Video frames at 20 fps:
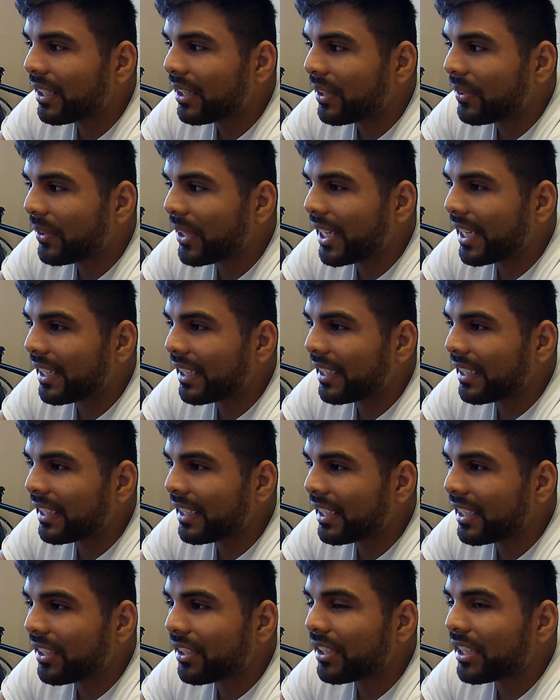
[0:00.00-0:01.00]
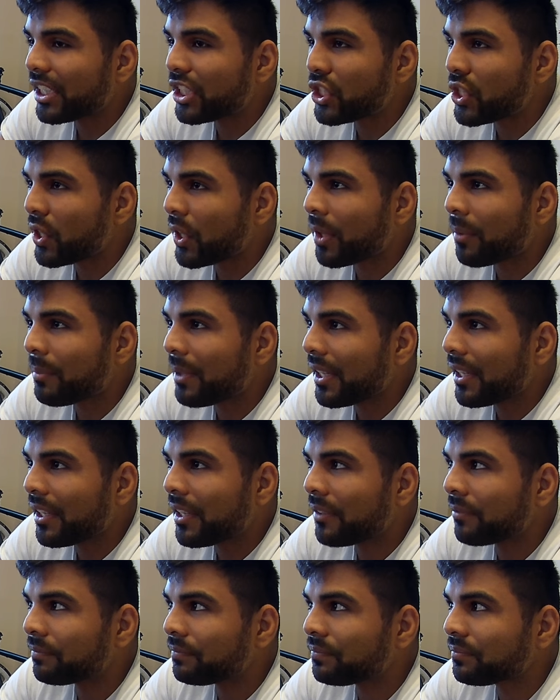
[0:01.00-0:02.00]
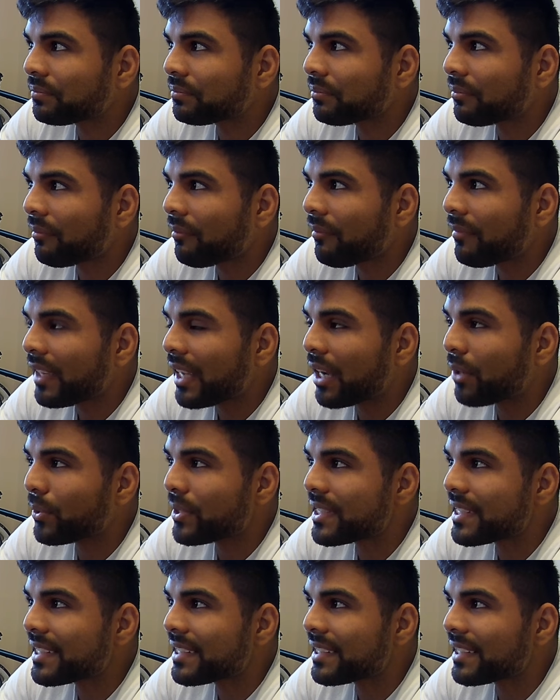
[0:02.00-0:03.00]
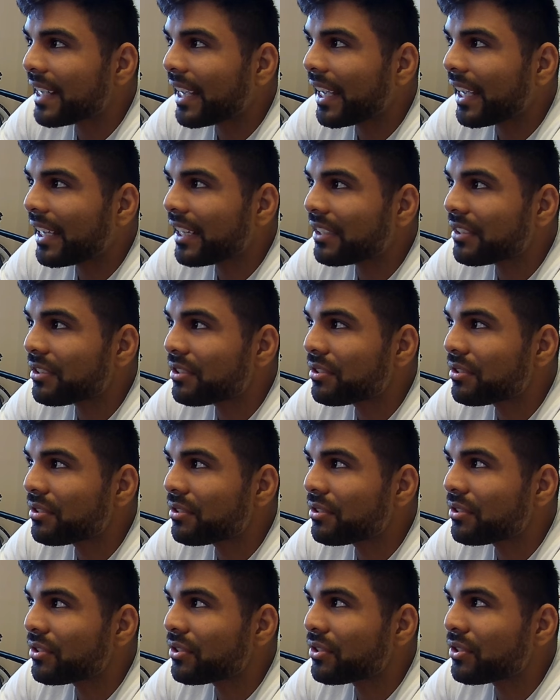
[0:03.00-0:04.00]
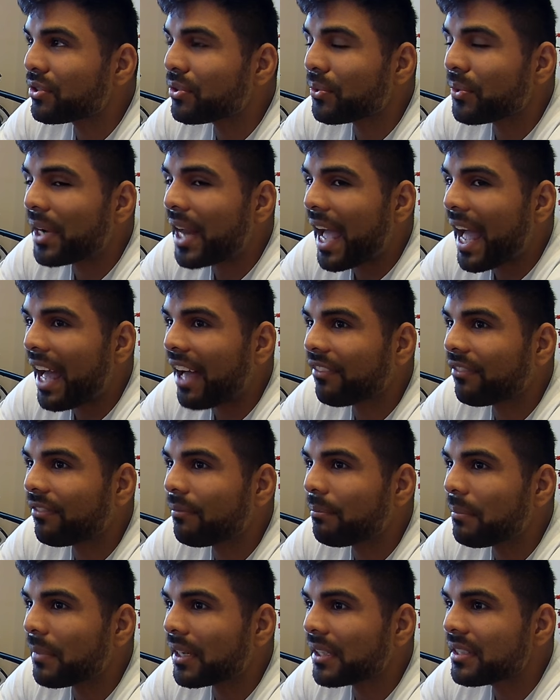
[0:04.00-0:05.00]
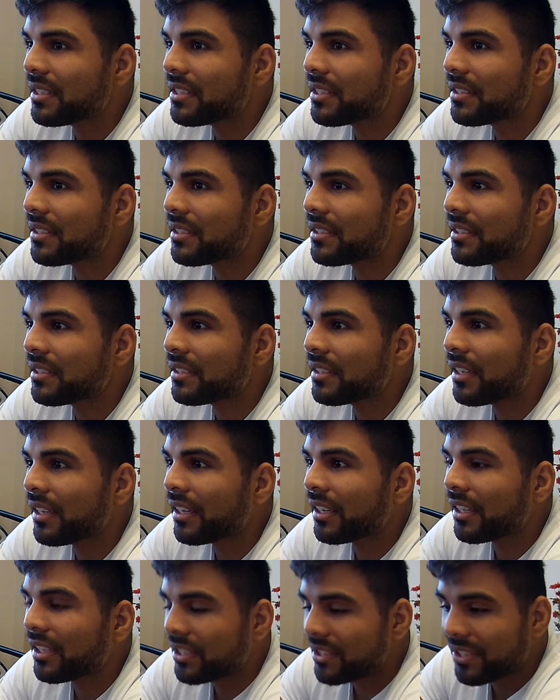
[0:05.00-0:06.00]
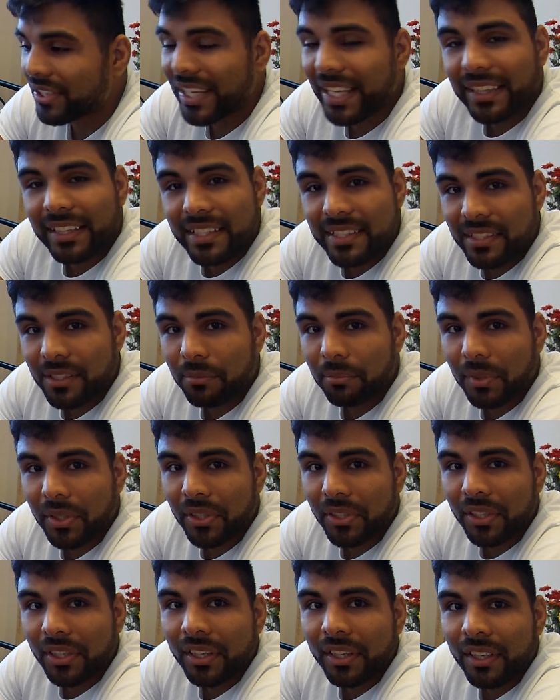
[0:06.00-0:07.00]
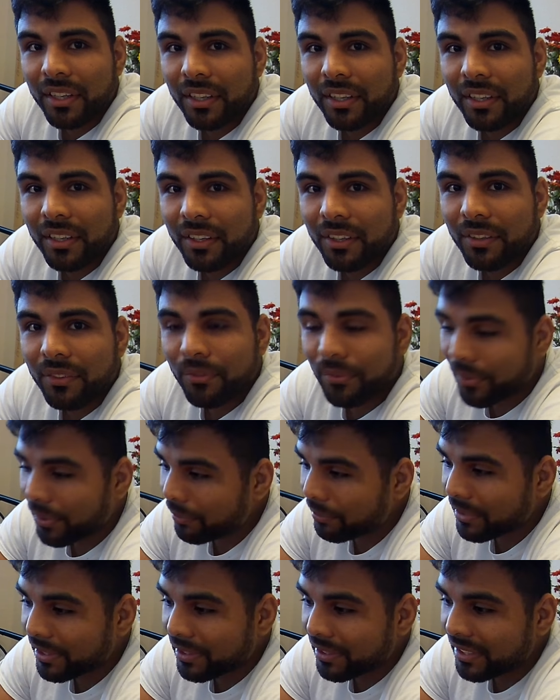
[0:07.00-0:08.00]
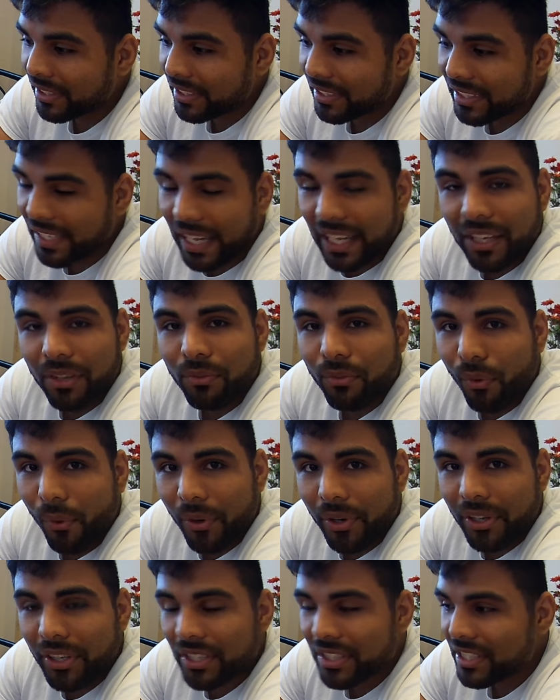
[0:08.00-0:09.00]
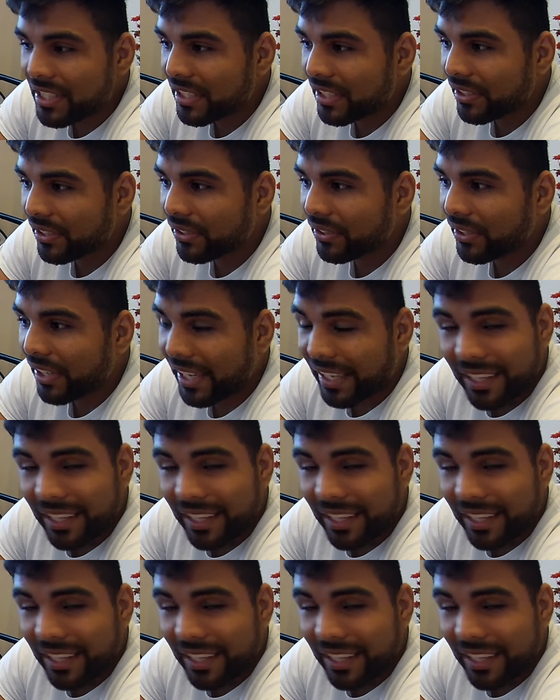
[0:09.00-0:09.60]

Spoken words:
literally took me, I would say, 2.5 months to get this computer. From the day of order till